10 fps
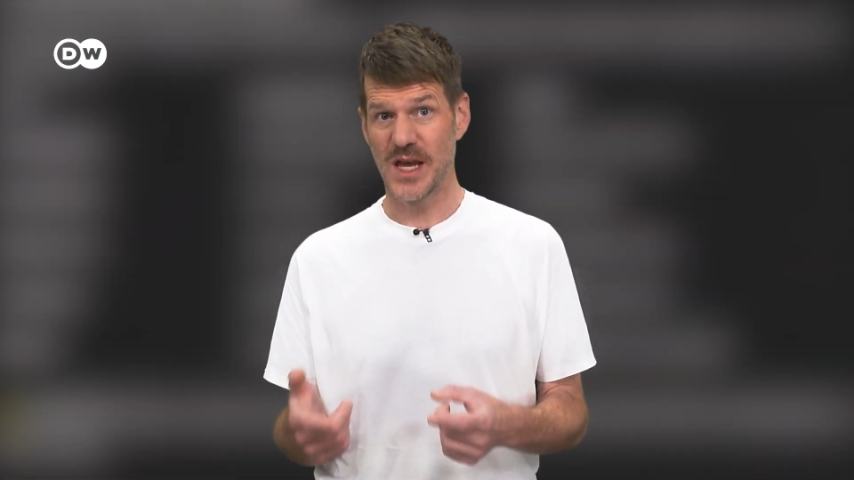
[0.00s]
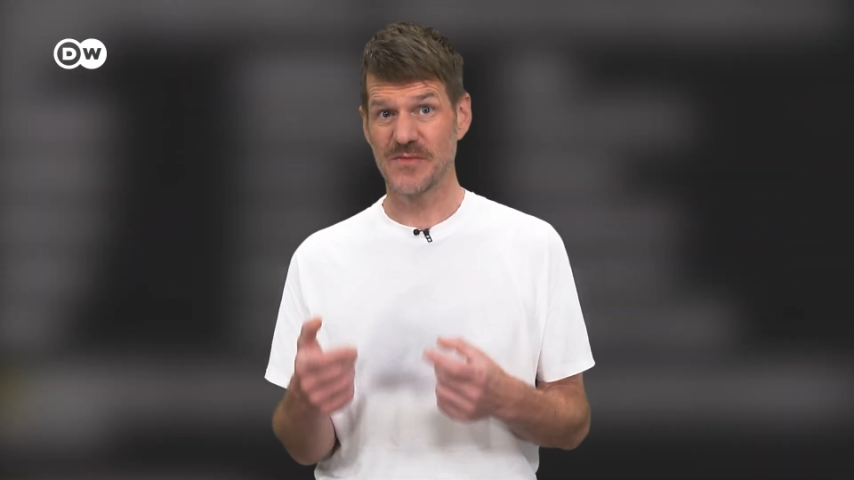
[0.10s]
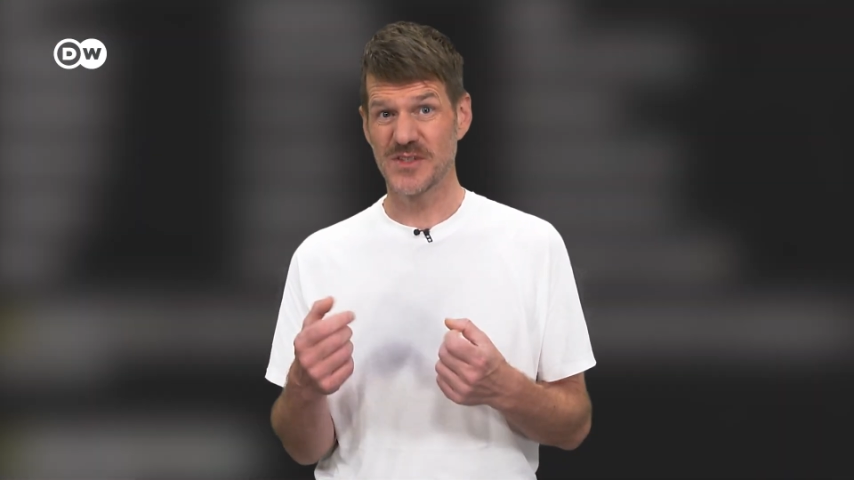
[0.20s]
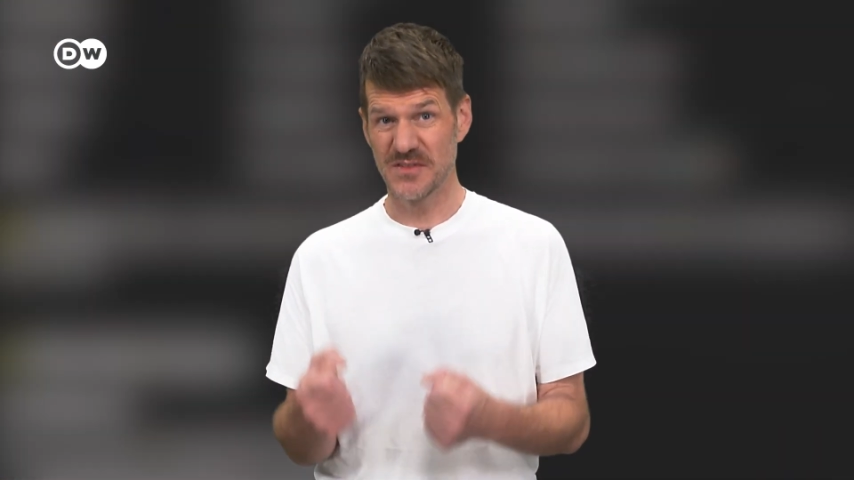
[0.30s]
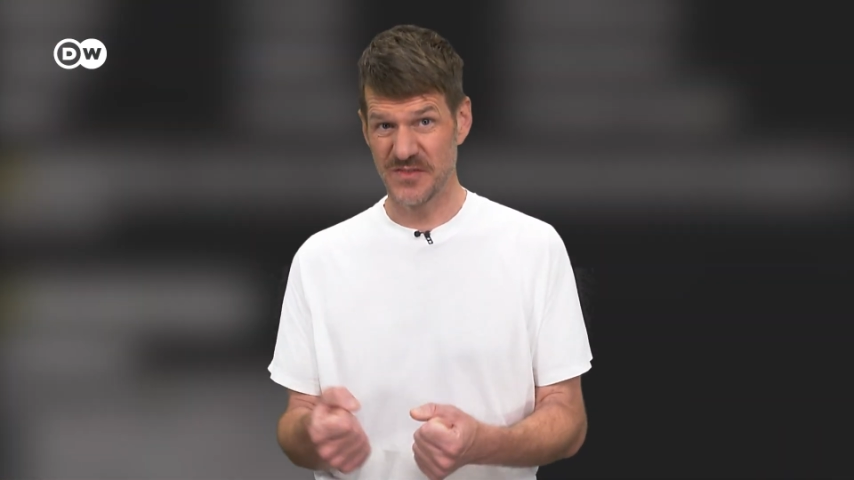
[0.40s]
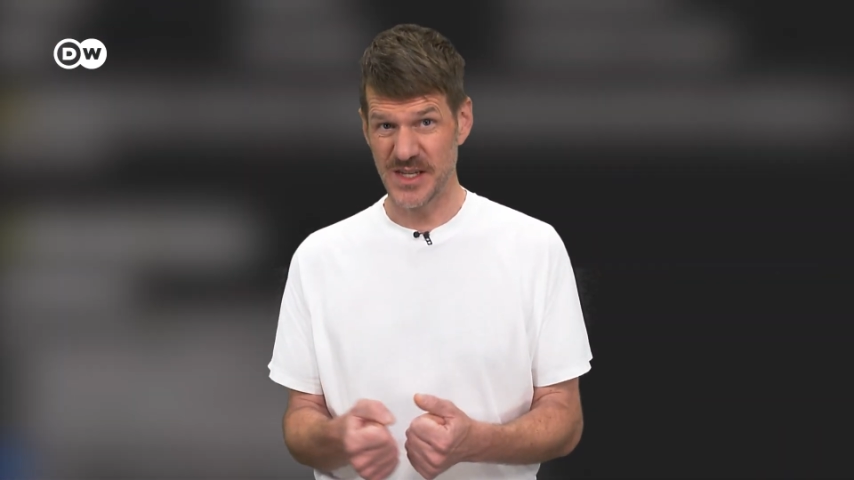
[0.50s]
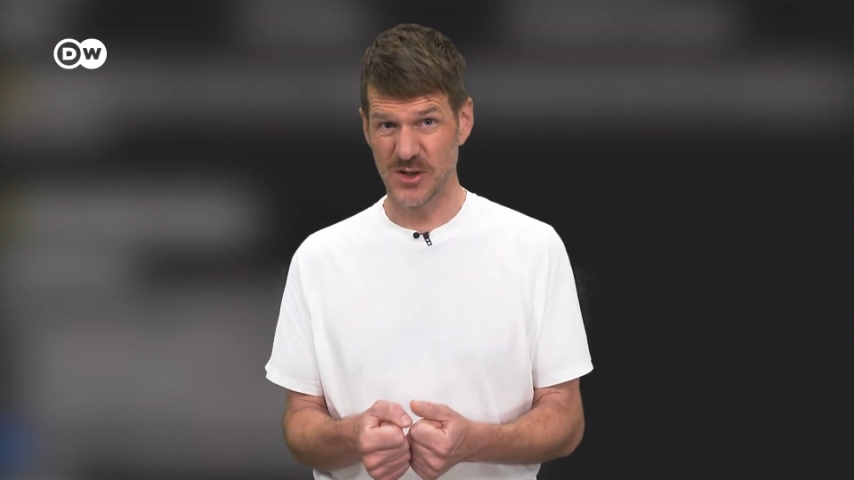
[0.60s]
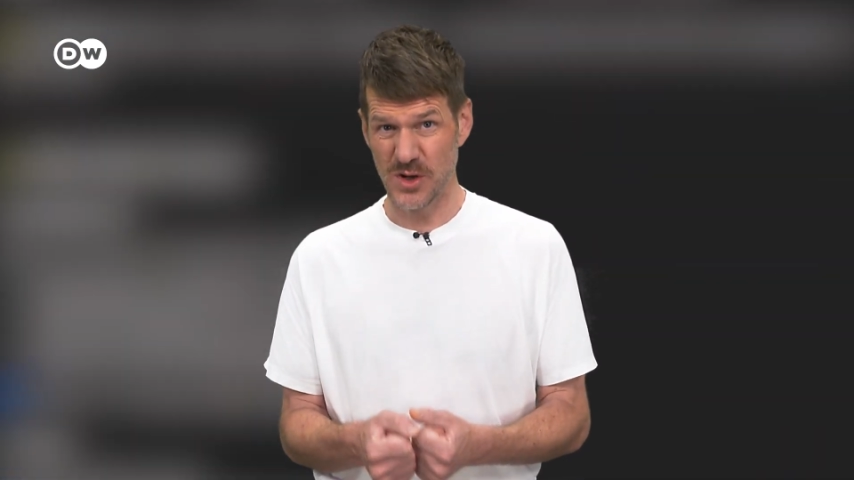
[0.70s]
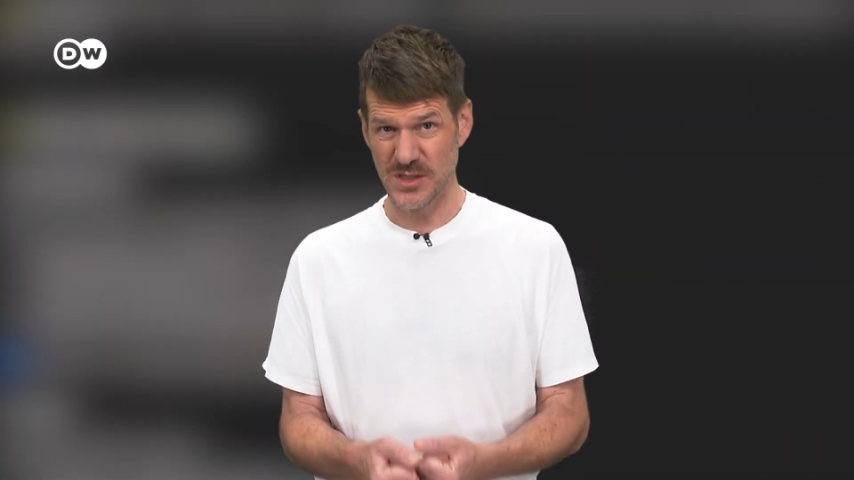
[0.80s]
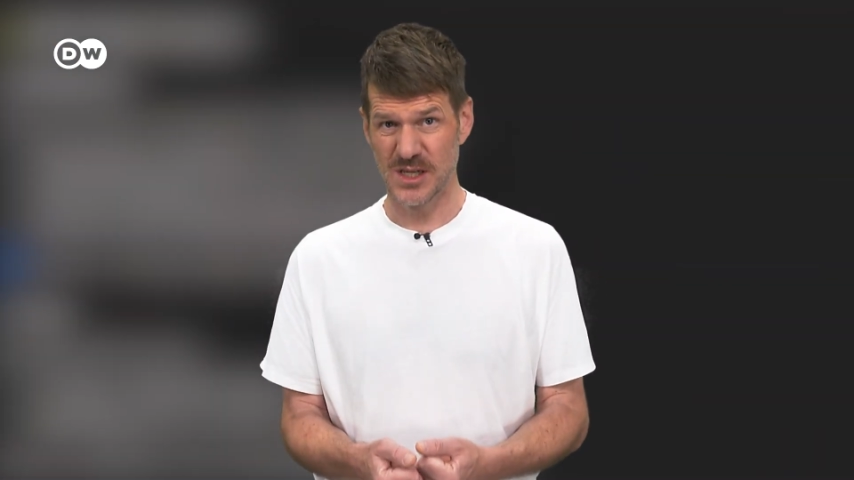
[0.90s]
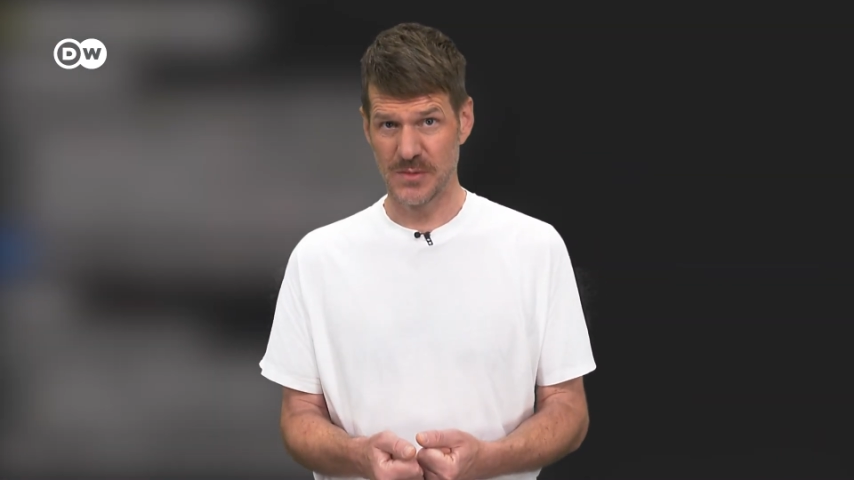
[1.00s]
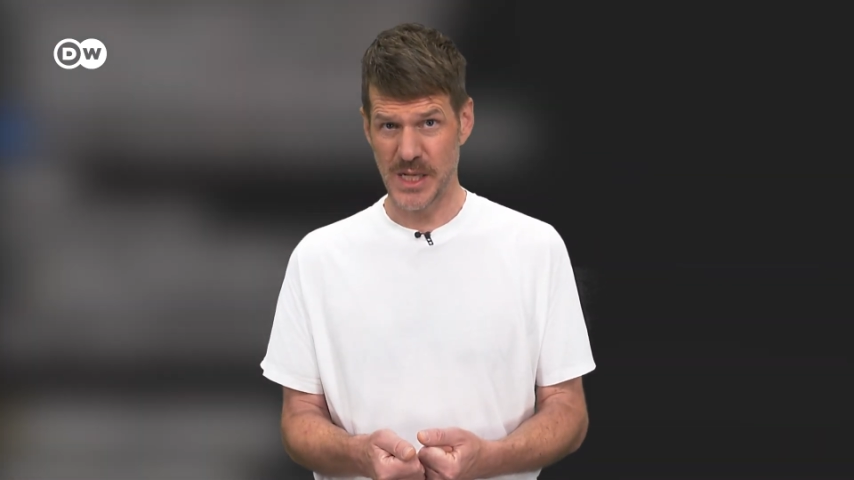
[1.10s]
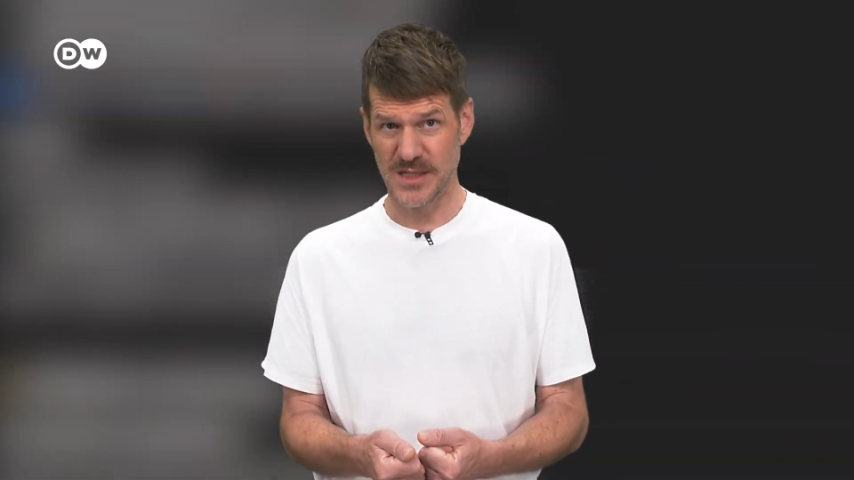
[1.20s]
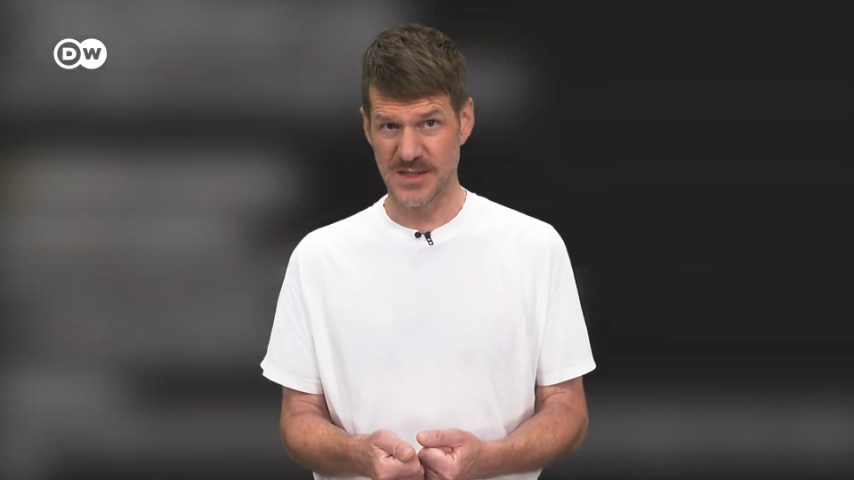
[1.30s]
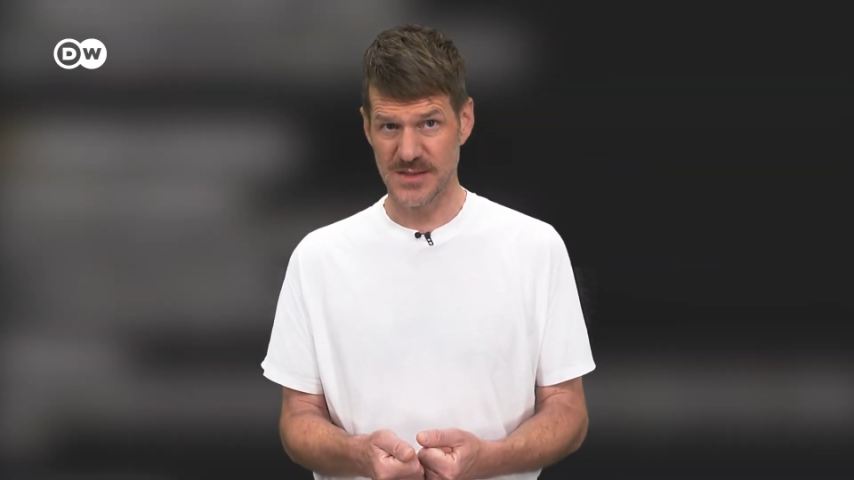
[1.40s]
have severe
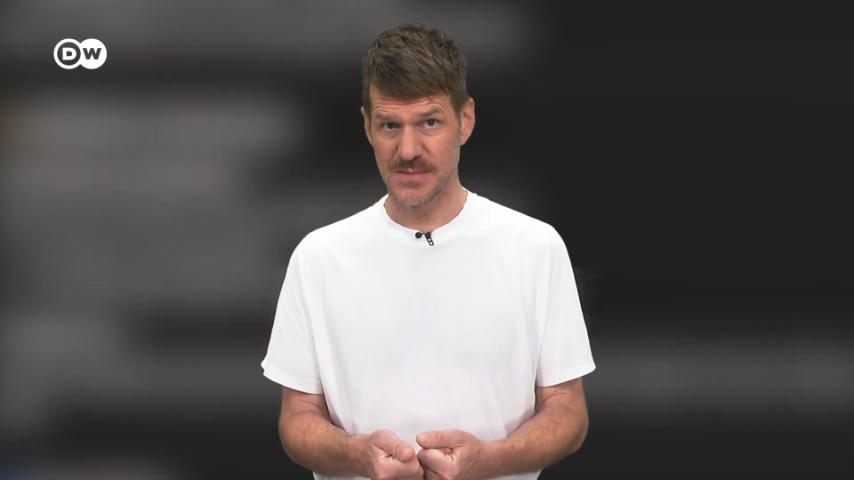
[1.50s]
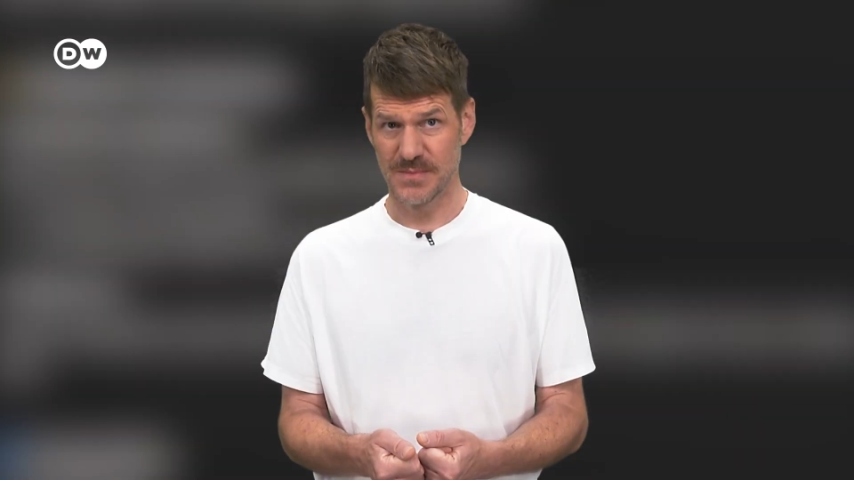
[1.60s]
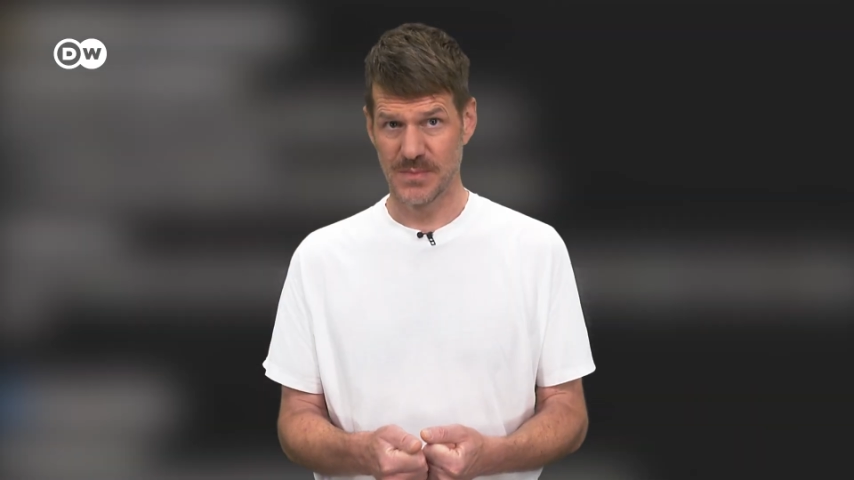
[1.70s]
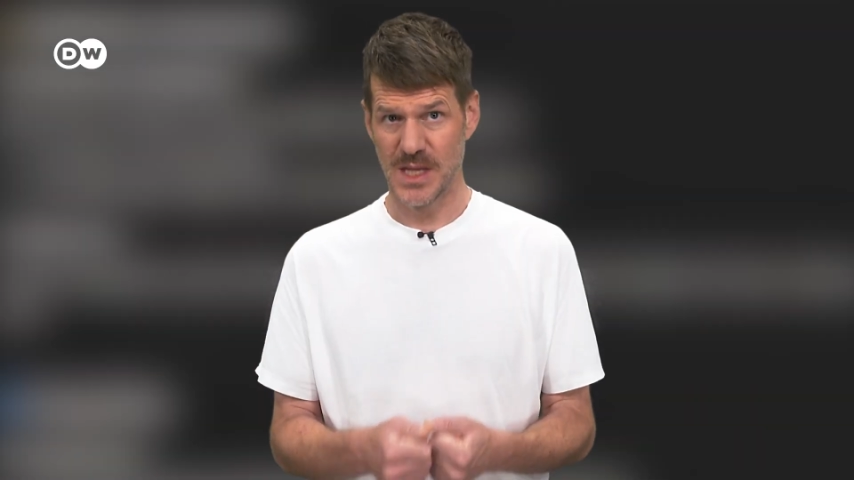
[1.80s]
consequences.